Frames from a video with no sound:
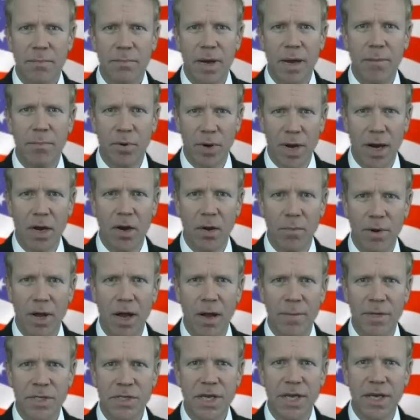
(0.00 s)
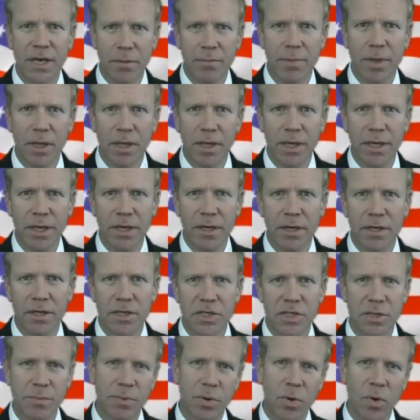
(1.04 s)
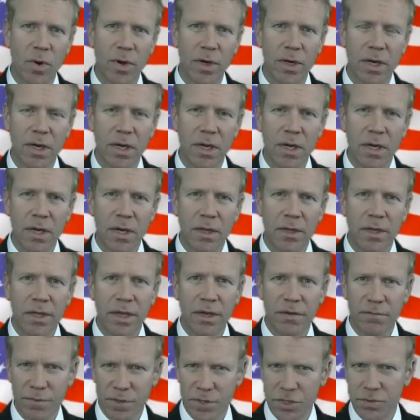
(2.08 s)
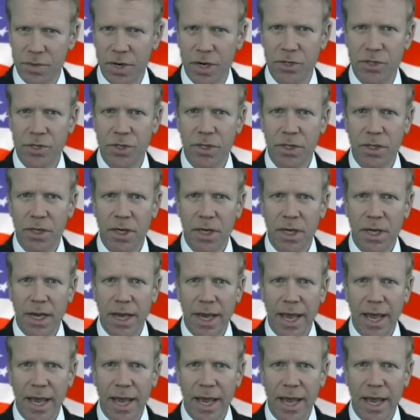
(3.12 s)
by Barack Obama's inability to support the infrastructure